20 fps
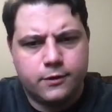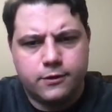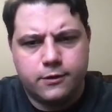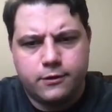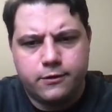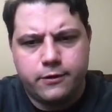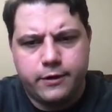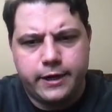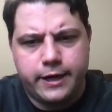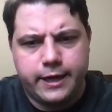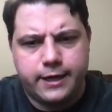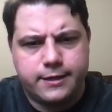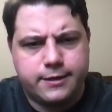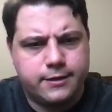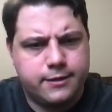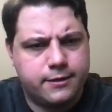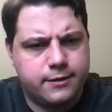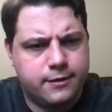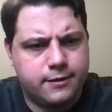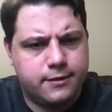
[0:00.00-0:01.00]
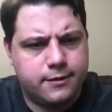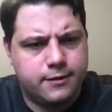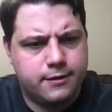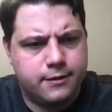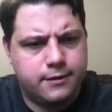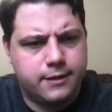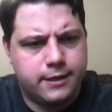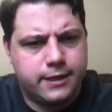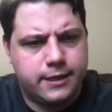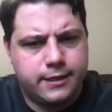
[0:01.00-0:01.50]
great.
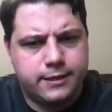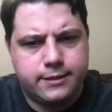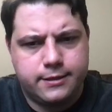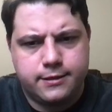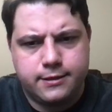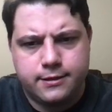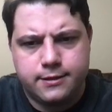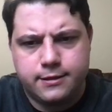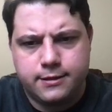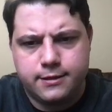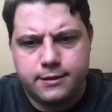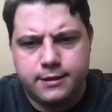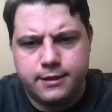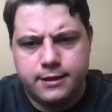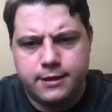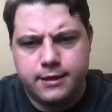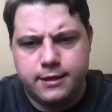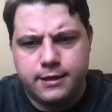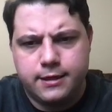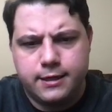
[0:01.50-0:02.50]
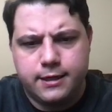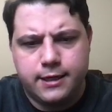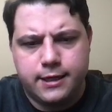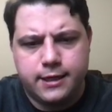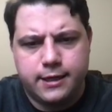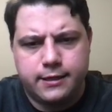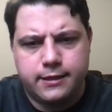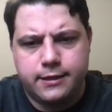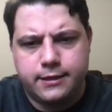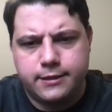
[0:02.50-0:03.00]
Let's
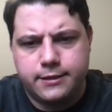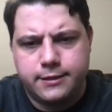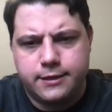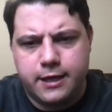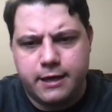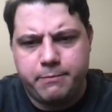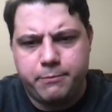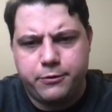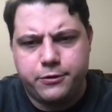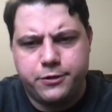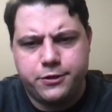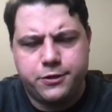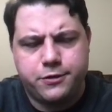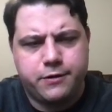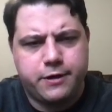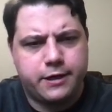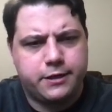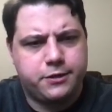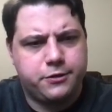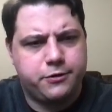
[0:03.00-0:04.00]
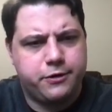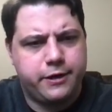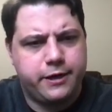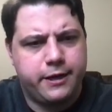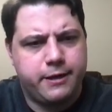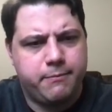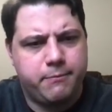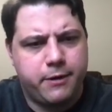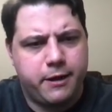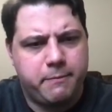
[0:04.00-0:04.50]
add this Cypress
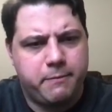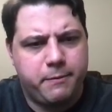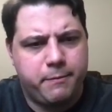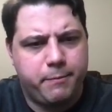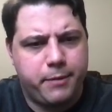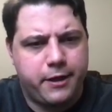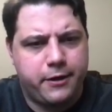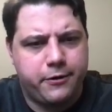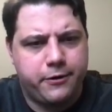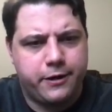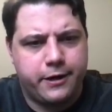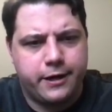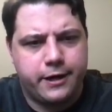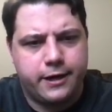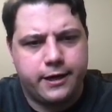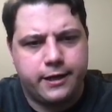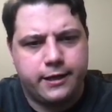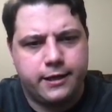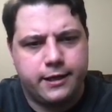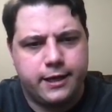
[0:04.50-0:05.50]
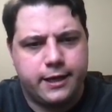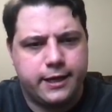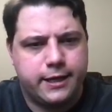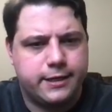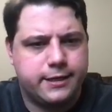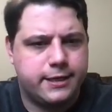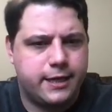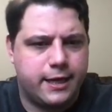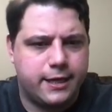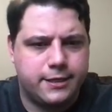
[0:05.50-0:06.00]
directory. Might be better in like
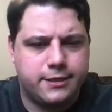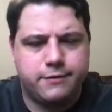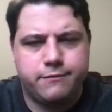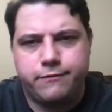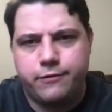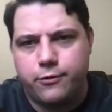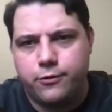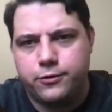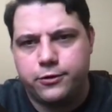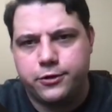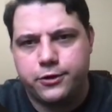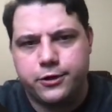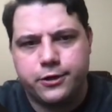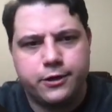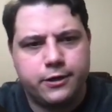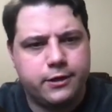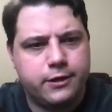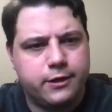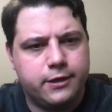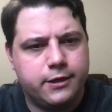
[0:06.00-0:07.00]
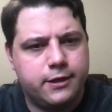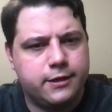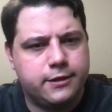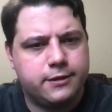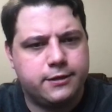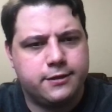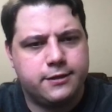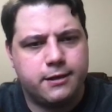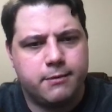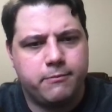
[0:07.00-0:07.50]
a test folder,
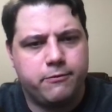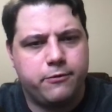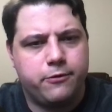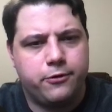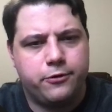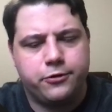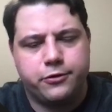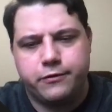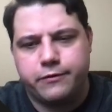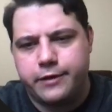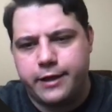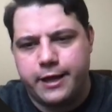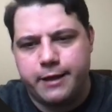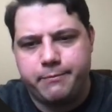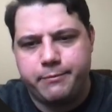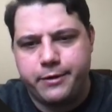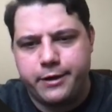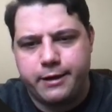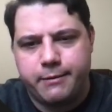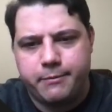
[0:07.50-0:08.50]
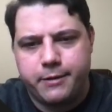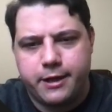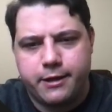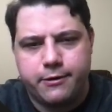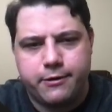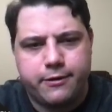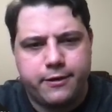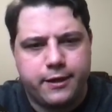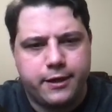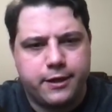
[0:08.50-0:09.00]
the subfolder of that, but I'm
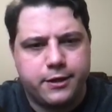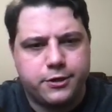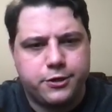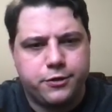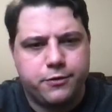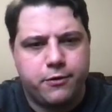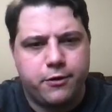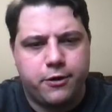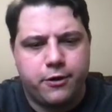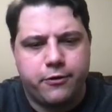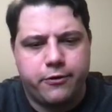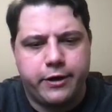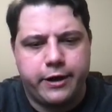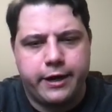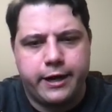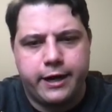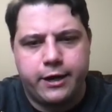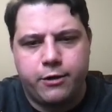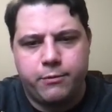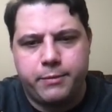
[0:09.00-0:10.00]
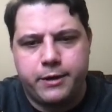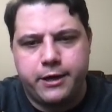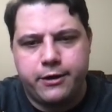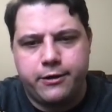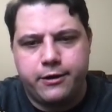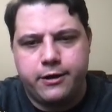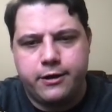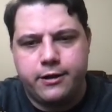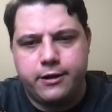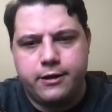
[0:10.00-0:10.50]
not thinking too hard right now
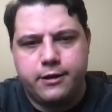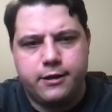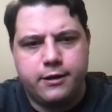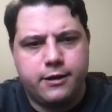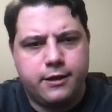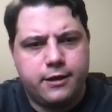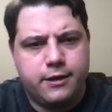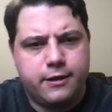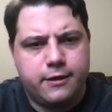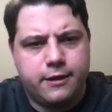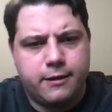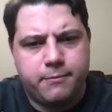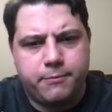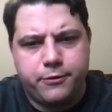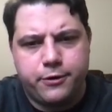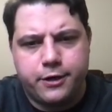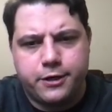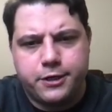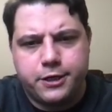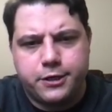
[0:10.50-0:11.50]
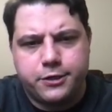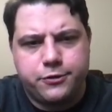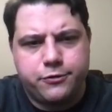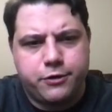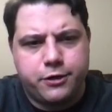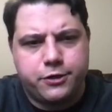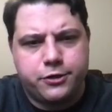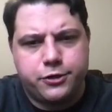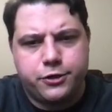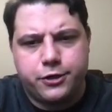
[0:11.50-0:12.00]
about that project
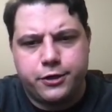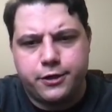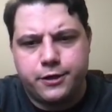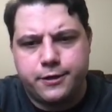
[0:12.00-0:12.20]
structure.